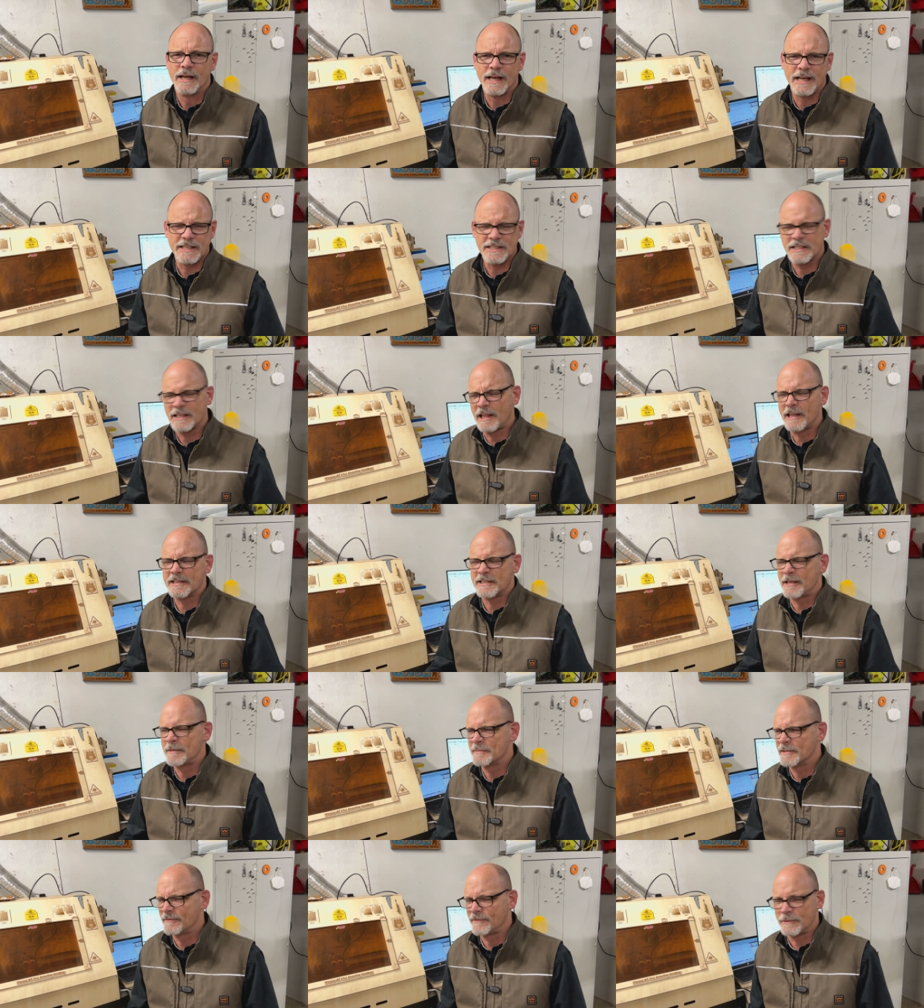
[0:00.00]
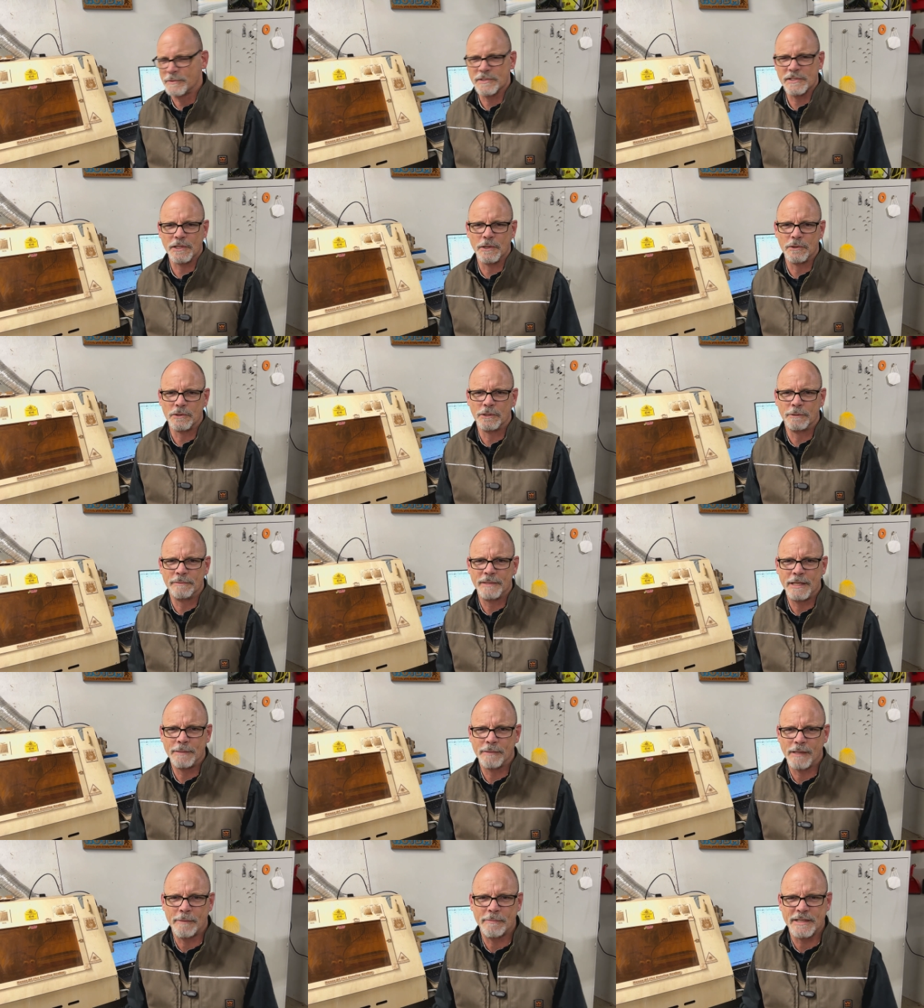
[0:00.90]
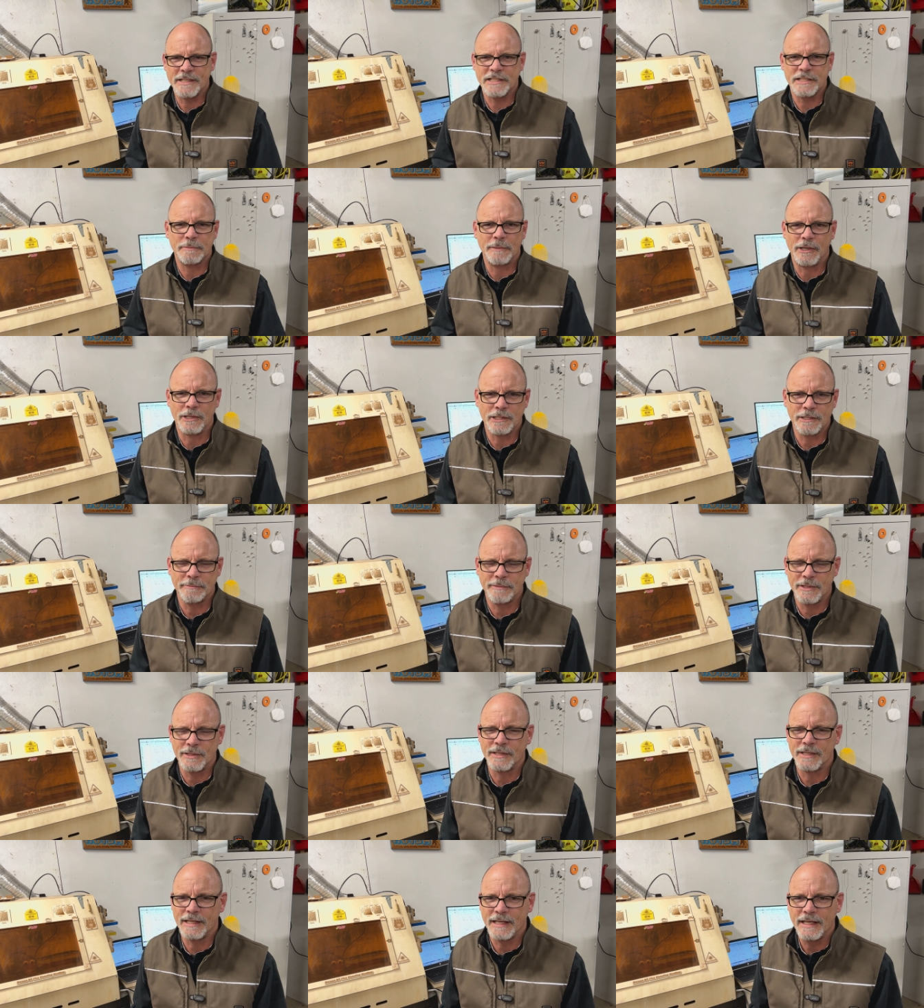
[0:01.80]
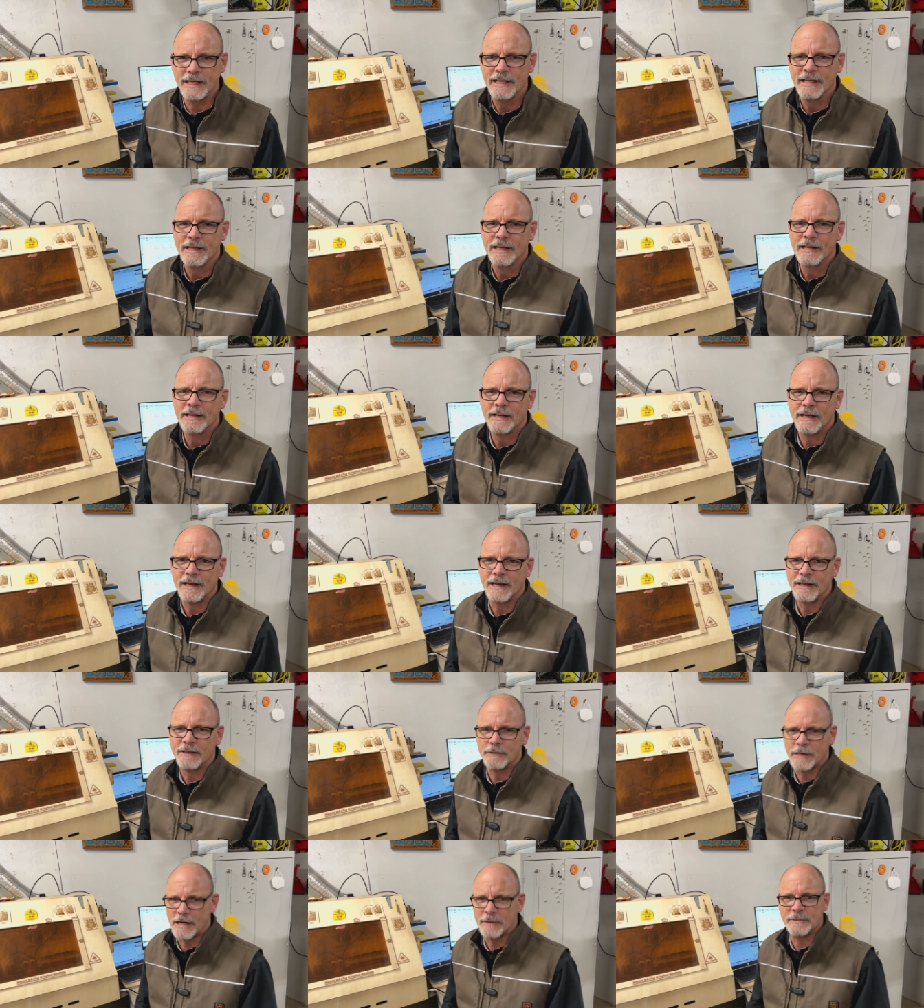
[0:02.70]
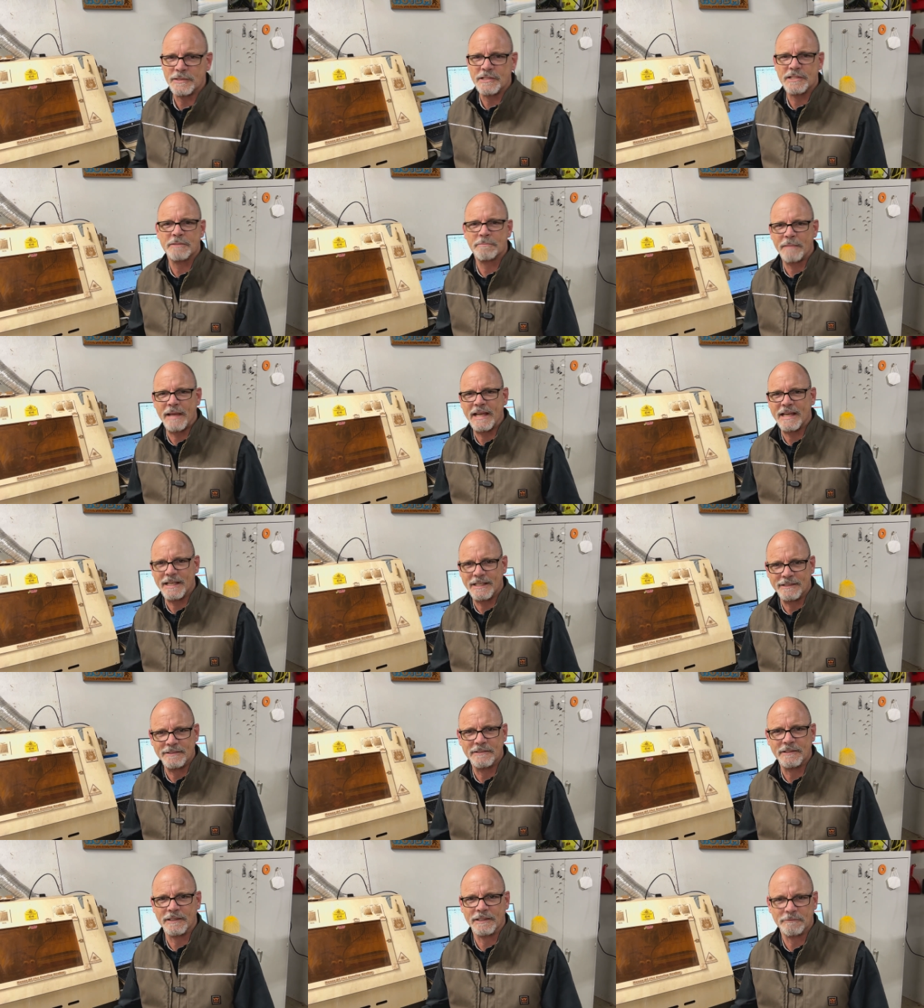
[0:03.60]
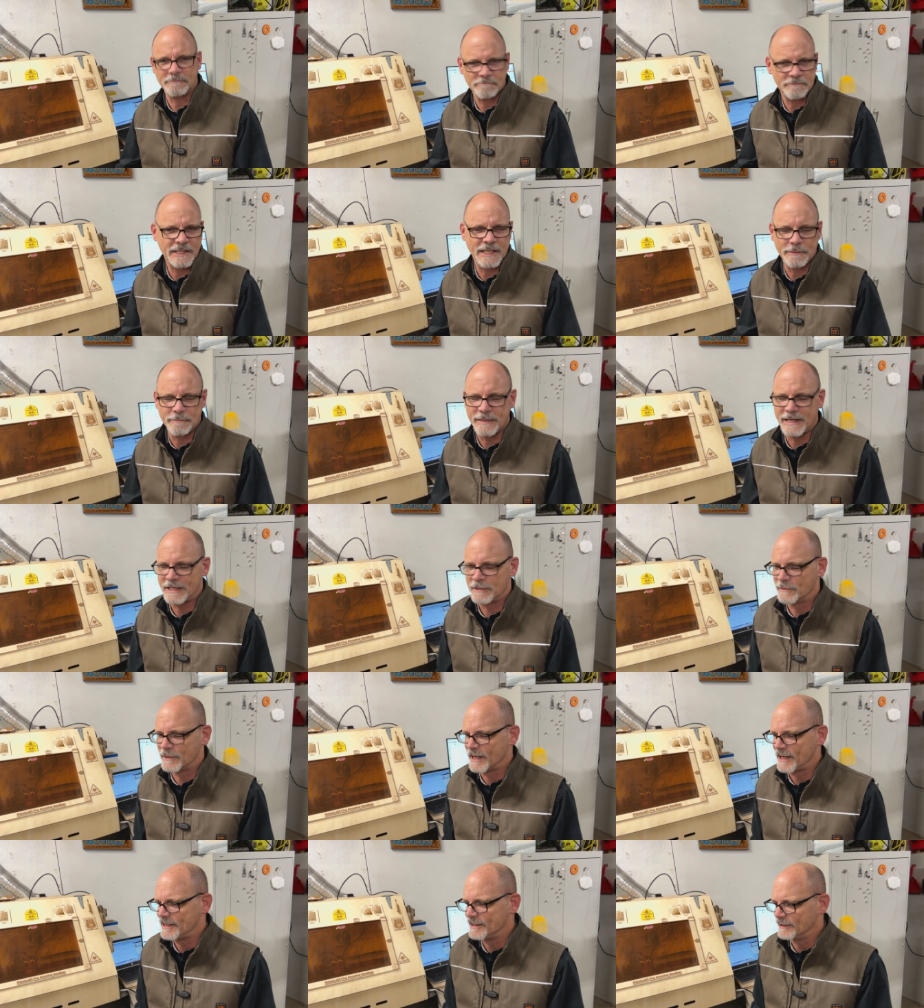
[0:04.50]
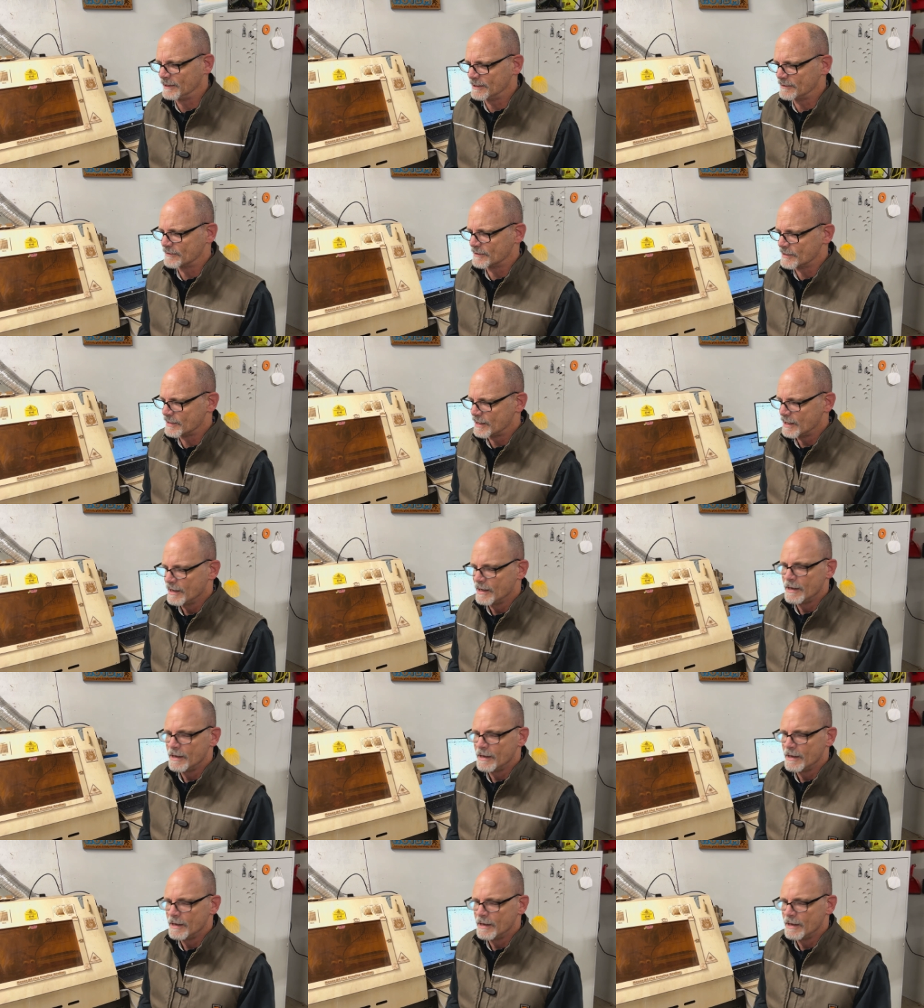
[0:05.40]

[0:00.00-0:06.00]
so a lot of times if it was local people, I'm in a small community, I would just make it and get paid when I delivered.